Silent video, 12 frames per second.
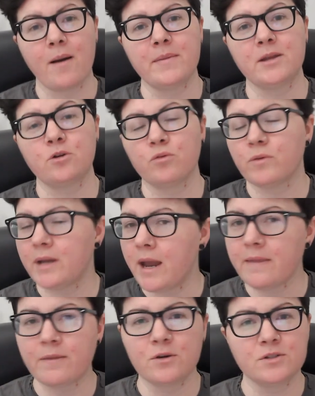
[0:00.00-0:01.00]
I mean,
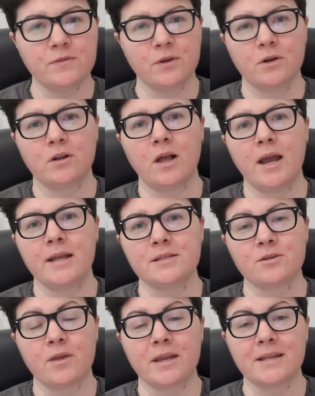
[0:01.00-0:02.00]
create those for your clients
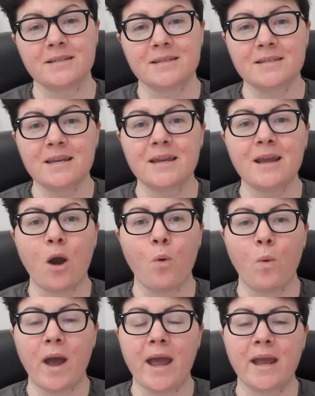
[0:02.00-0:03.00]
so they can see a
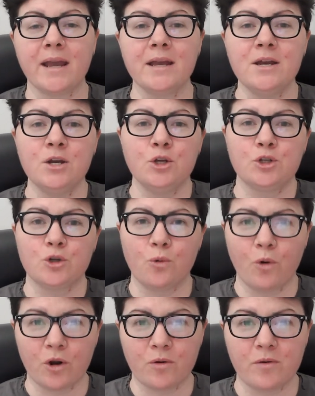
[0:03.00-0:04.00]
way to
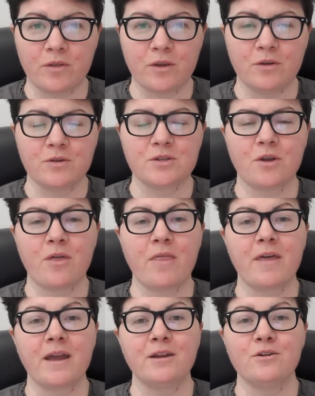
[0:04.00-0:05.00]
work with you, so
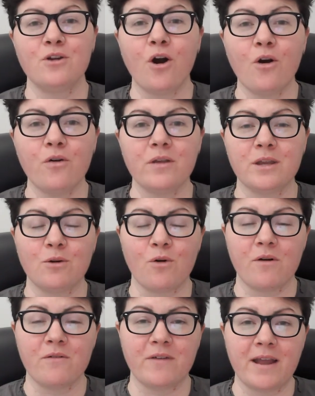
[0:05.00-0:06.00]
that they know that you
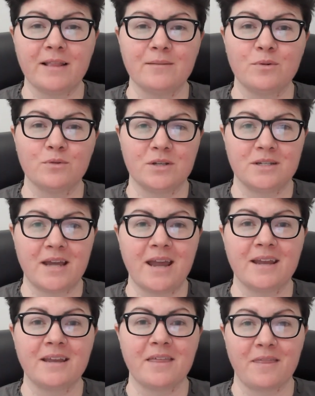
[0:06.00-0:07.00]
are available to
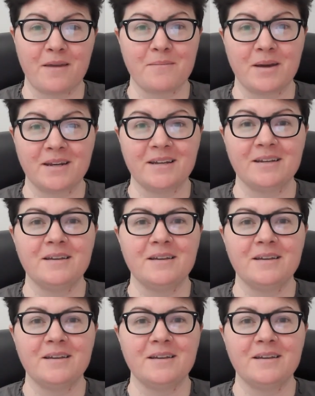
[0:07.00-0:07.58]
take their money.